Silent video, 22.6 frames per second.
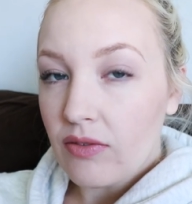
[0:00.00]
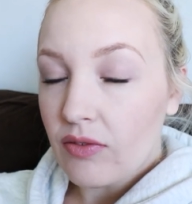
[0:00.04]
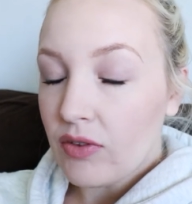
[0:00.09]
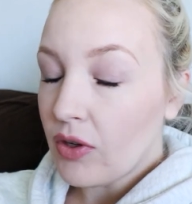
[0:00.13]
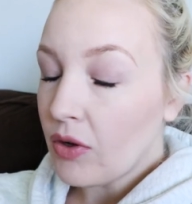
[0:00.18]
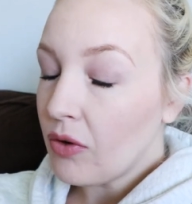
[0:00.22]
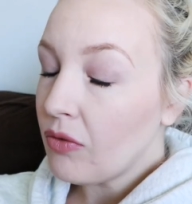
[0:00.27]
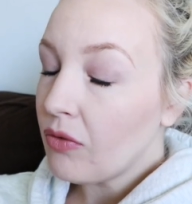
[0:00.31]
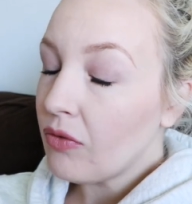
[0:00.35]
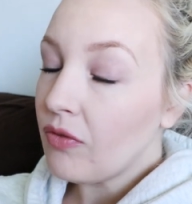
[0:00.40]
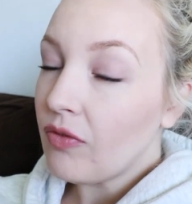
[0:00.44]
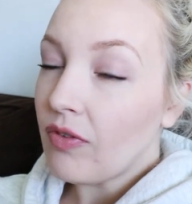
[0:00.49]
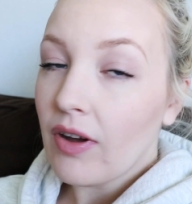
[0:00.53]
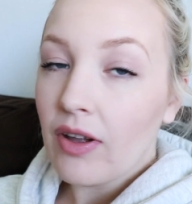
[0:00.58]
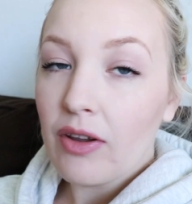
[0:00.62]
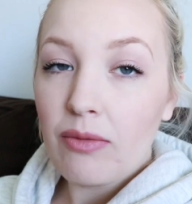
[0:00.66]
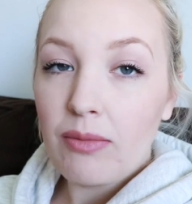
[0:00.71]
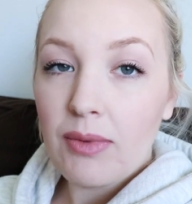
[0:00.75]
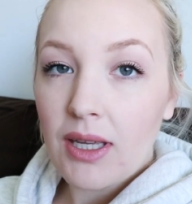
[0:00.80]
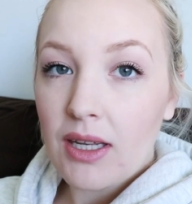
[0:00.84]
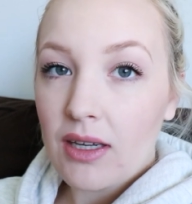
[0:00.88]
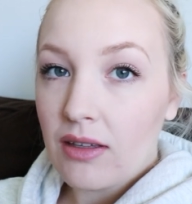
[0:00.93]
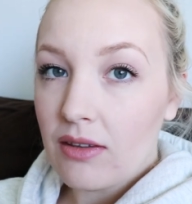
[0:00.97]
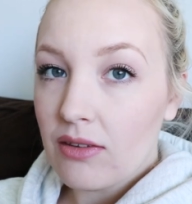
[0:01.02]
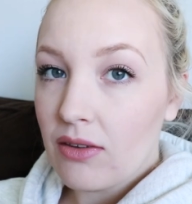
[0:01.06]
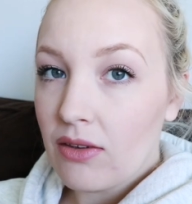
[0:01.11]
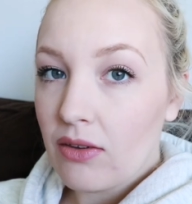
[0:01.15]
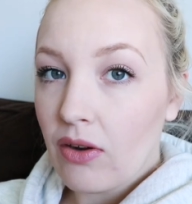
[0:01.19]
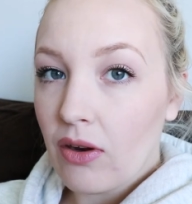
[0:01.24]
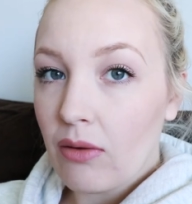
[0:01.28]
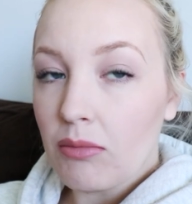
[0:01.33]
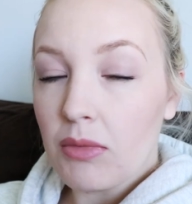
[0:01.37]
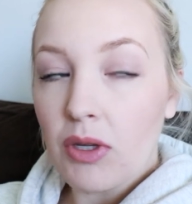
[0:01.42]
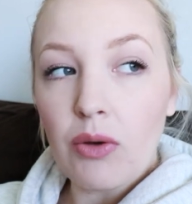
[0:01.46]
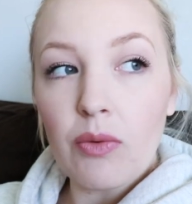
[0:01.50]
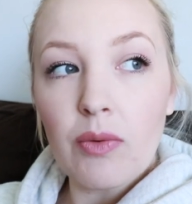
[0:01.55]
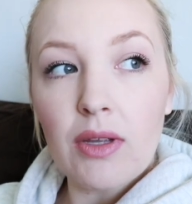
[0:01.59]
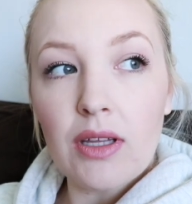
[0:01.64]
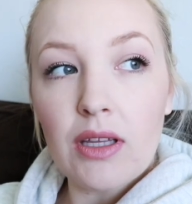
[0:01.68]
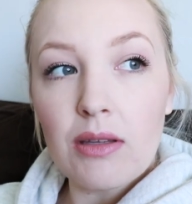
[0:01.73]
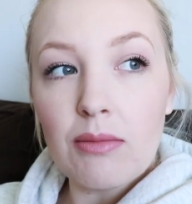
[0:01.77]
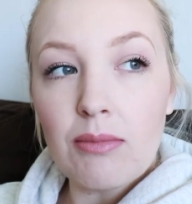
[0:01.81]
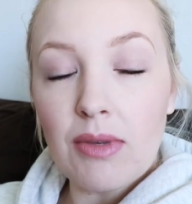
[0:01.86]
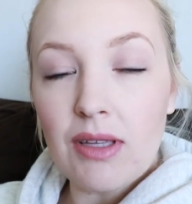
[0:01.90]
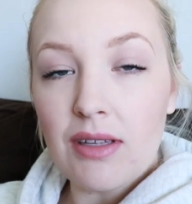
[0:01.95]
If you don't follow me on Instagram you're
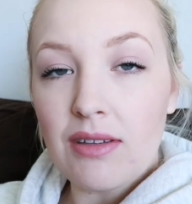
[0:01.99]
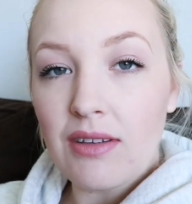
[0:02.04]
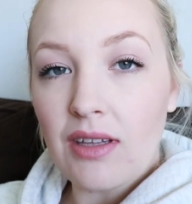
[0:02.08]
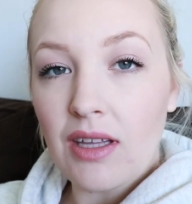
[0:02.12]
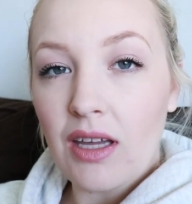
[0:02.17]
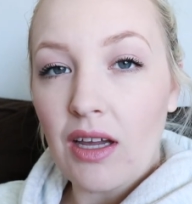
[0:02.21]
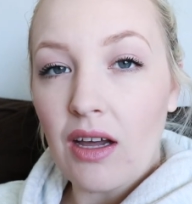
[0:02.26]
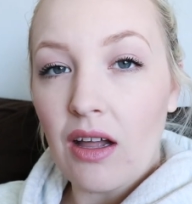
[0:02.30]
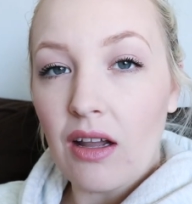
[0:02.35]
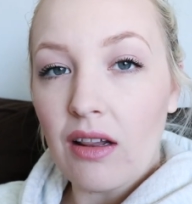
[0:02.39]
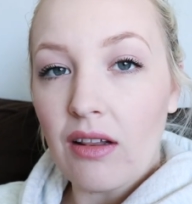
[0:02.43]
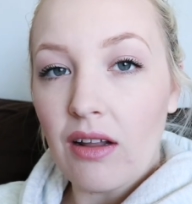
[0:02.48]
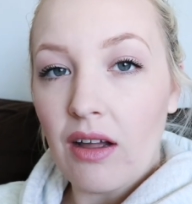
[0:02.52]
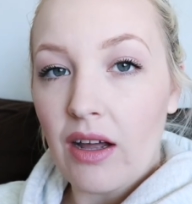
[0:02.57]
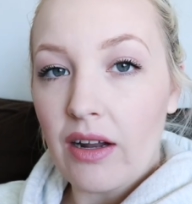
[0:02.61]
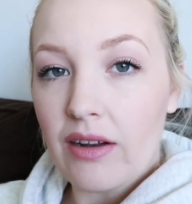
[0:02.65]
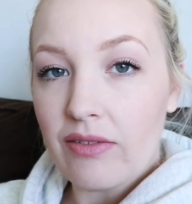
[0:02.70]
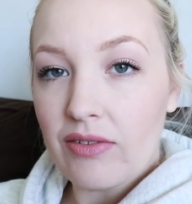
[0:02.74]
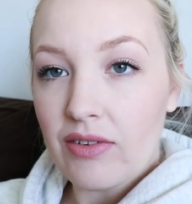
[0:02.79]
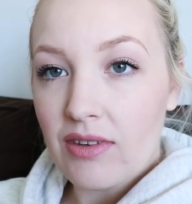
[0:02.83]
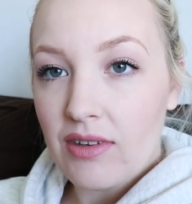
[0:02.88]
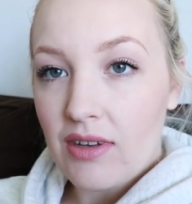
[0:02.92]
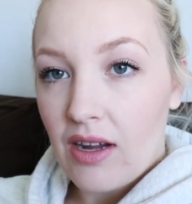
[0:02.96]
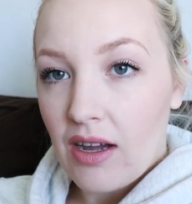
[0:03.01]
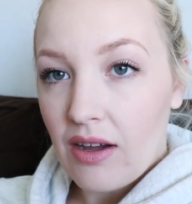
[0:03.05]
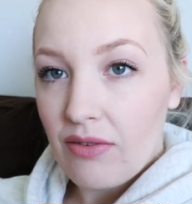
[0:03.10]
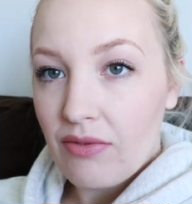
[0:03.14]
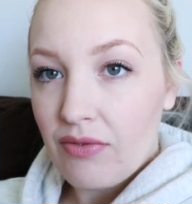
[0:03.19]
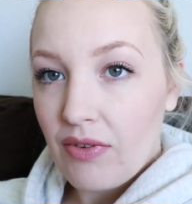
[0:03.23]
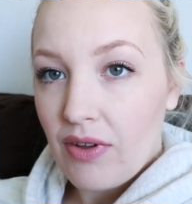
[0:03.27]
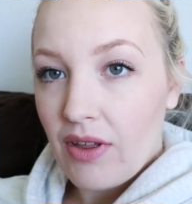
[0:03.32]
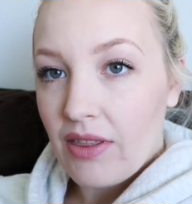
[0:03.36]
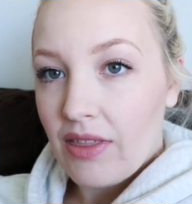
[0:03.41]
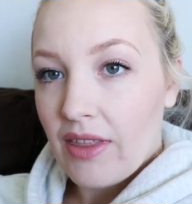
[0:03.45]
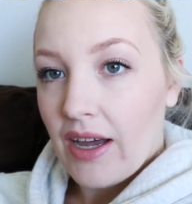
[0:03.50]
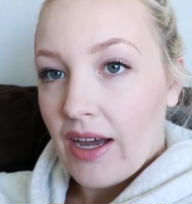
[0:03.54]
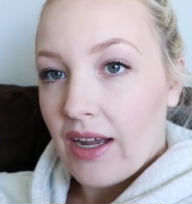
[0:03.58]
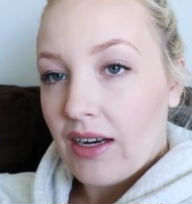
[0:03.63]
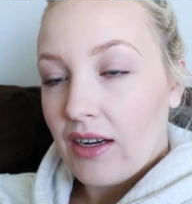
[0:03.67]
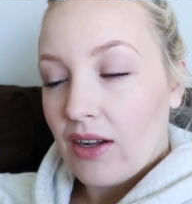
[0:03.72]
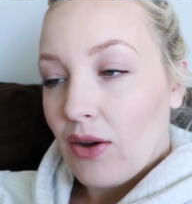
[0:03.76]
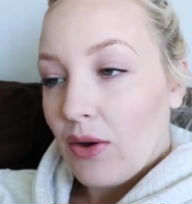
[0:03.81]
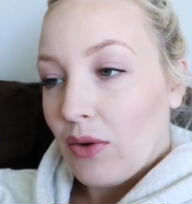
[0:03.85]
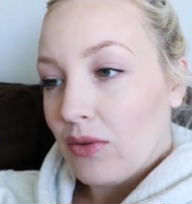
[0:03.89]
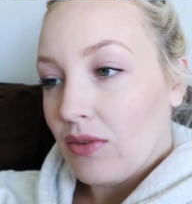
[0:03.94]
really missing a lot of stuff
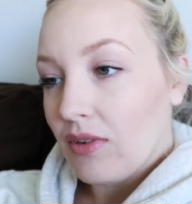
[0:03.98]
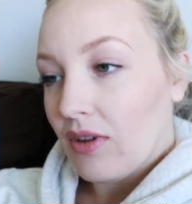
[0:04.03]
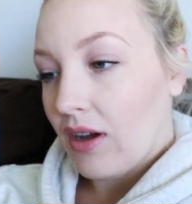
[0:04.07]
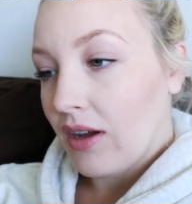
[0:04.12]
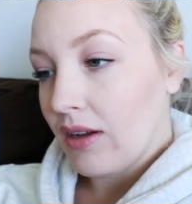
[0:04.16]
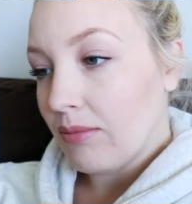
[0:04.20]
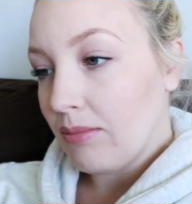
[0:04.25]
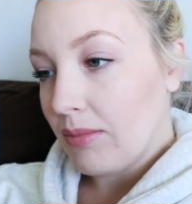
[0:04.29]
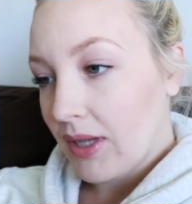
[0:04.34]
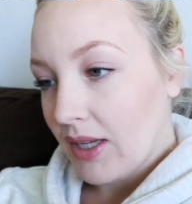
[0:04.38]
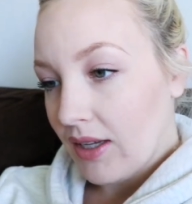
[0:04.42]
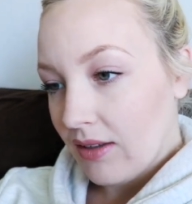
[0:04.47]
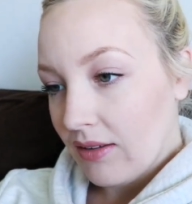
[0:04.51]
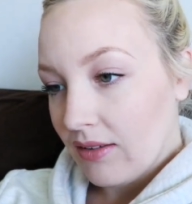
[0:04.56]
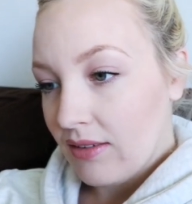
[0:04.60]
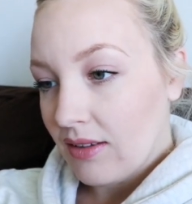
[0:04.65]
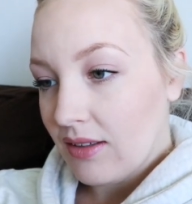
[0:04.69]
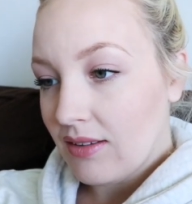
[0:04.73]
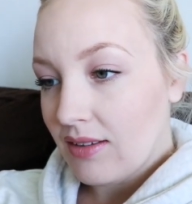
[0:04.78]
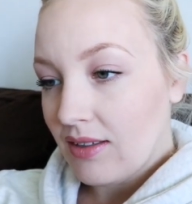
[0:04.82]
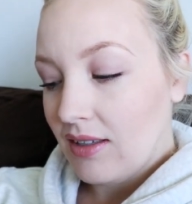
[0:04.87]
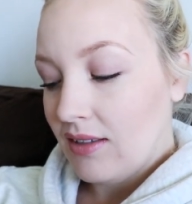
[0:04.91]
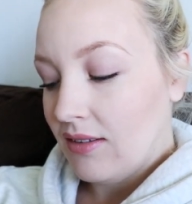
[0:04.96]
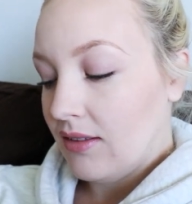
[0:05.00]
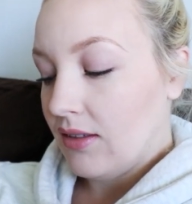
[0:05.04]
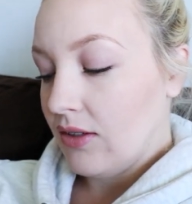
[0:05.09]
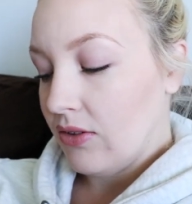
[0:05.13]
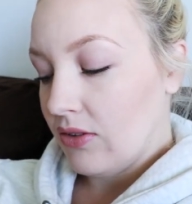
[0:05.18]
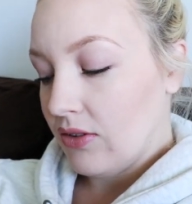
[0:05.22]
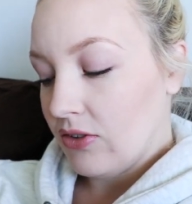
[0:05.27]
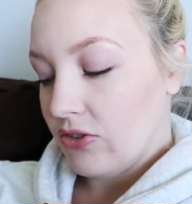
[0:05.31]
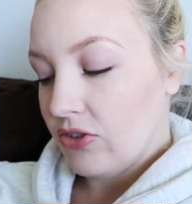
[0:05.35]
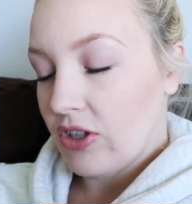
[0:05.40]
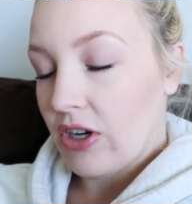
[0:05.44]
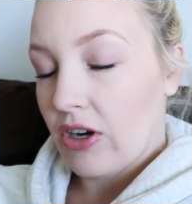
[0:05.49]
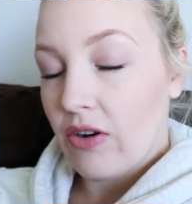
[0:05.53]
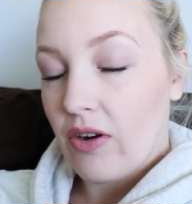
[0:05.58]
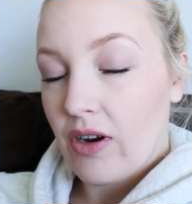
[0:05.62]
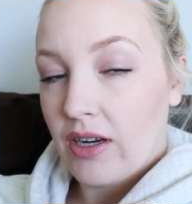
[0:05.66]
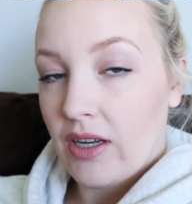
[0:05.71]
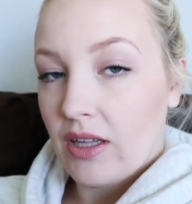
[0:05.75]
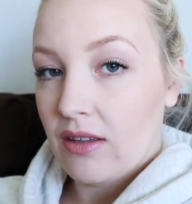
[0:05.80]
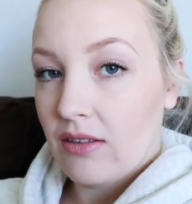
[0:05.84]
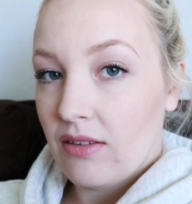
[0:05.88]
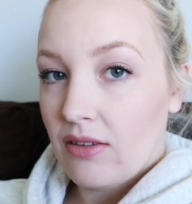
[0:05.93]
that goes on because it's easier to share
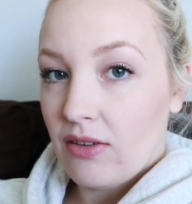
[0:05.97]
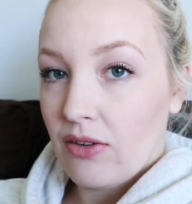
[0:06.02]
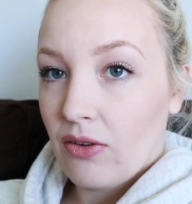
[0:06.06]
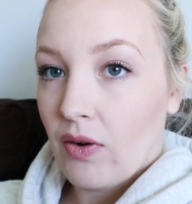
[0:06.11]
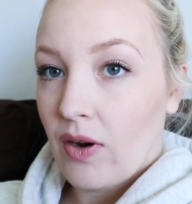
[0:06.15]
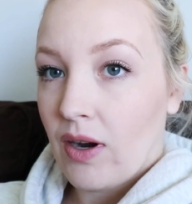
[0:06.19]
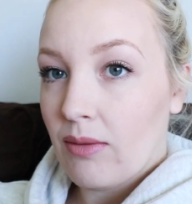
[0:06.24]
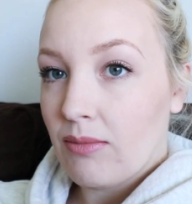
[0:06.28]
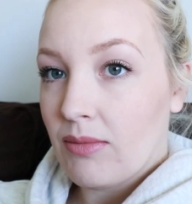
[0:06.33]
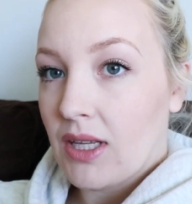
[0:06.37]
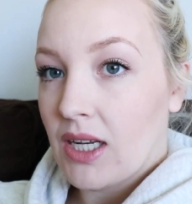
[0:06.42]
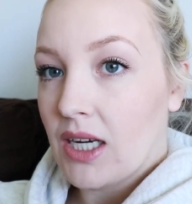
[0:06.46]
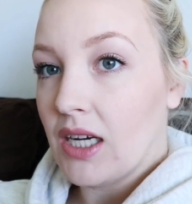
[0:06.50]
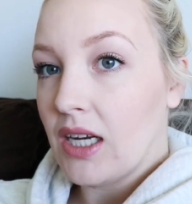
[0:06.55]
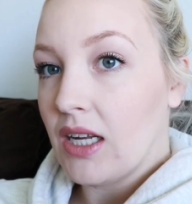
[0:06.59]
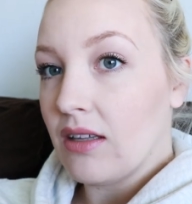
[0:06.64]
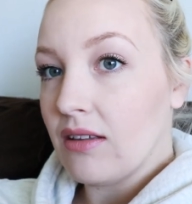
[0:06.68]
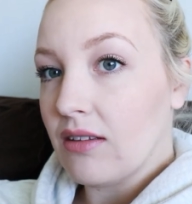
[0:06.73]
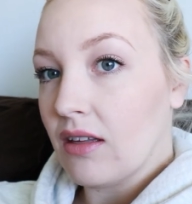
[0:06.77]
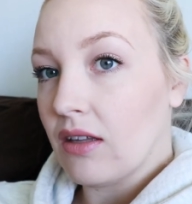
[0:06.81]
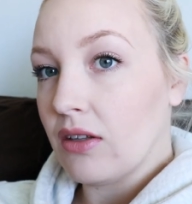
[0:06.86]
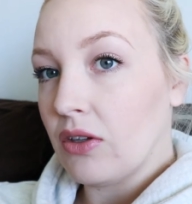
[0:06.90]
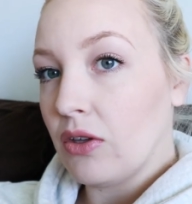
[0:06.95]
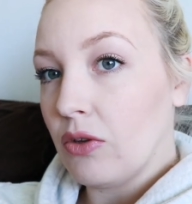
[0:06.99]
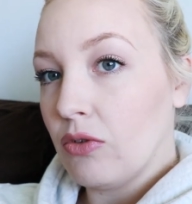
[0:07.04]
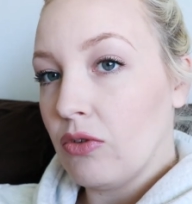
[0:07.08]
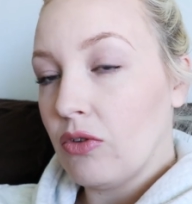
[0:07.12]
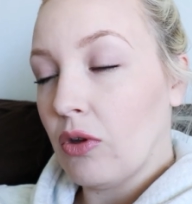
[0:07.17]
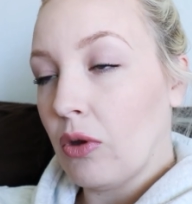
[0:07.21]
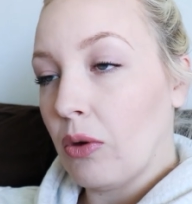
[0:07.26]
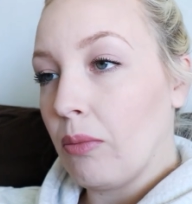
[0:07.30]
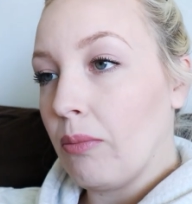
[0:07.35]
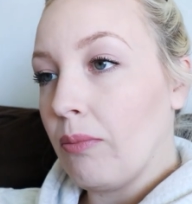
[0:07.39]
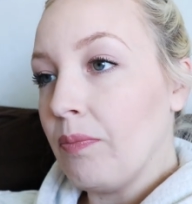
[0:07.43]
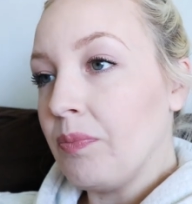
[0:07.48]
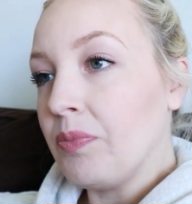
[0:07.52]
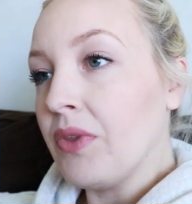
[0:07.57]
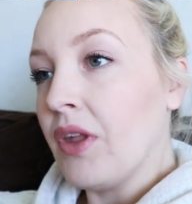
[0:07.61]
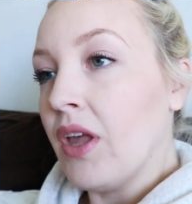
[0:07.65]
on Instagram than it is on YouTube.